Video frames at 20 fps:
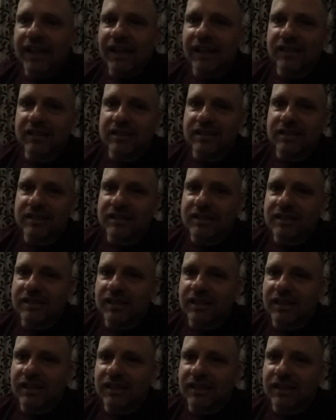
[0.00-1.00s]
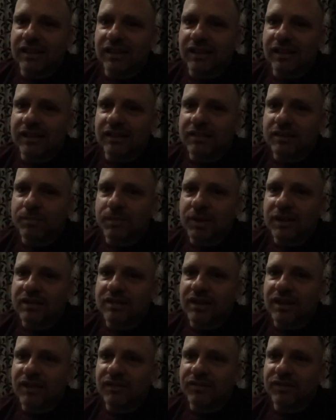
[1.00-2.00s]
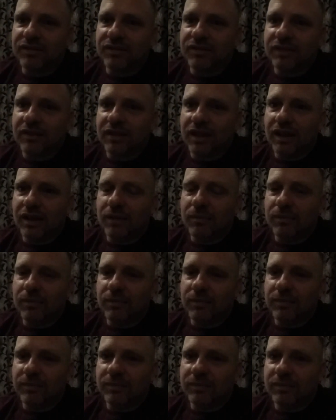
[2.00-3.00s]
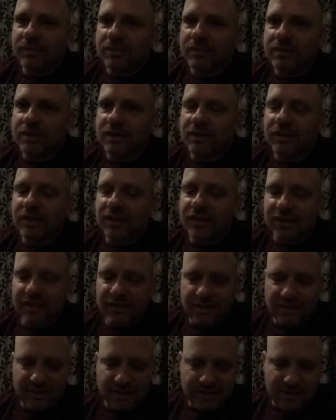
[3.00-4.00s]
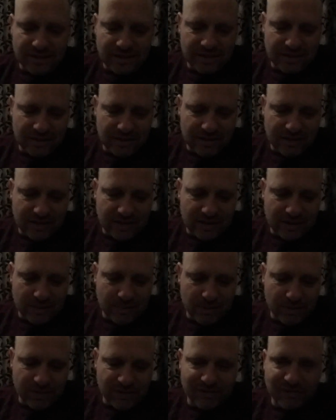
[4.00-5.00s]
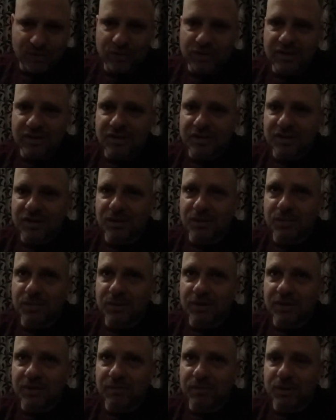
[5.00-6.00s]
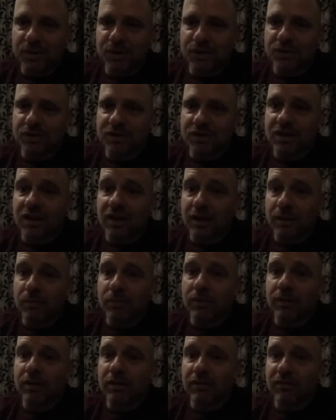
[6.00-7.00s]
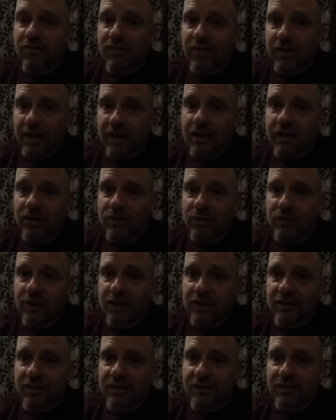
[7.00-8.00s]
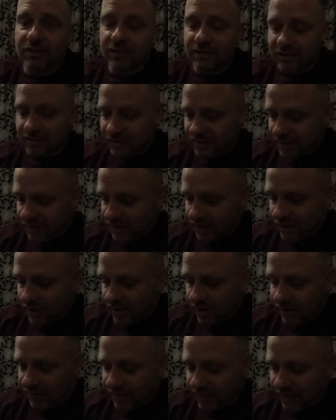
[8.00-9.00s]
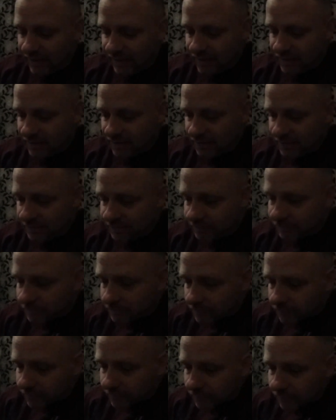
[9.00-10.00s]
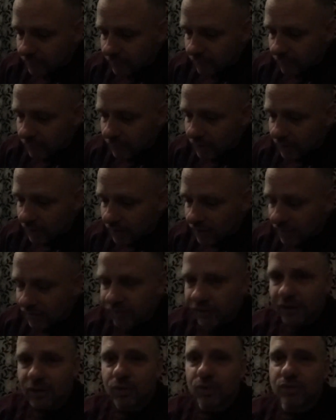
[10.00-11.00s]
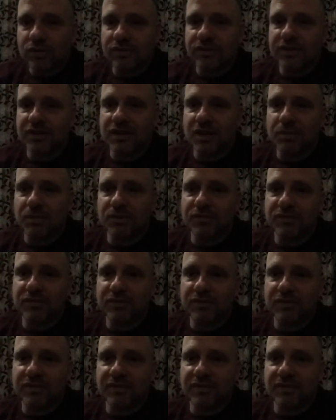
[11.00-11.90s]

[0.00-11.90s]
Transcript: It's it's been tough um, tonight. I'm looking forward to the soup because I am that hungry later. I've had three quarters of a tub of